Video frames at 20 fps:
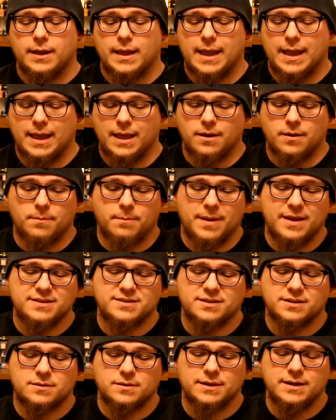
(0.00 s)
and
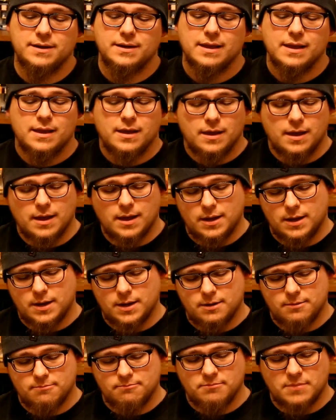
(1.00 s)
basically
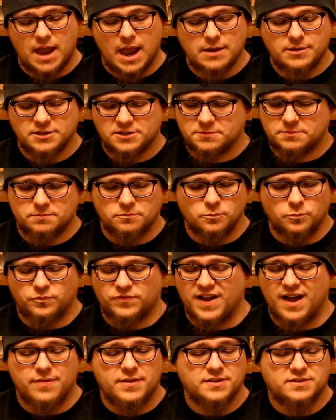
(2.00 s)
I just
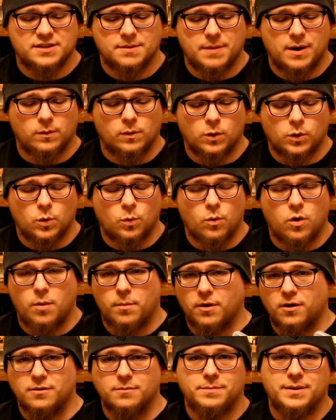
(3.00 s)
found this at my local
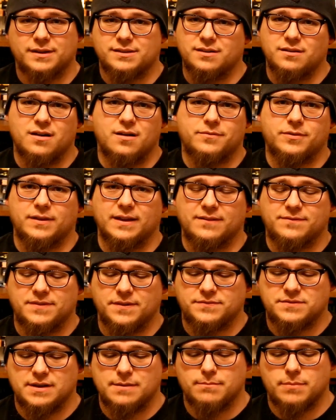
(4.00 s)
Walmart and picked it up for like
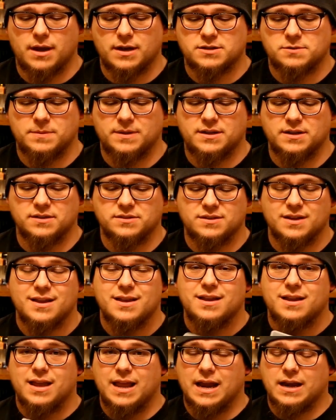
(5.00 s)
15 bucks because
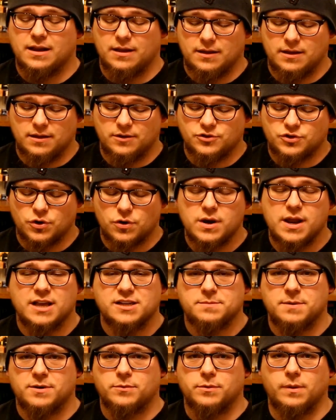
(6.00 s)
Journey
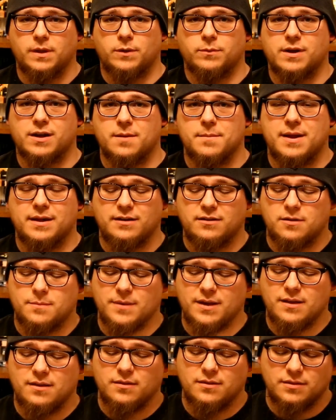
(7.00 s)
has been really recommended to
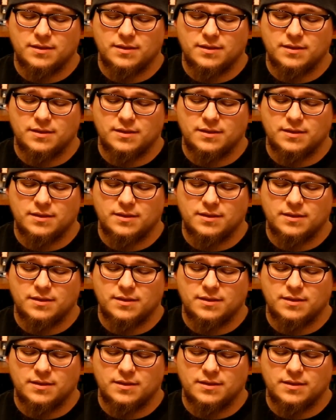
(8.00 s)
me.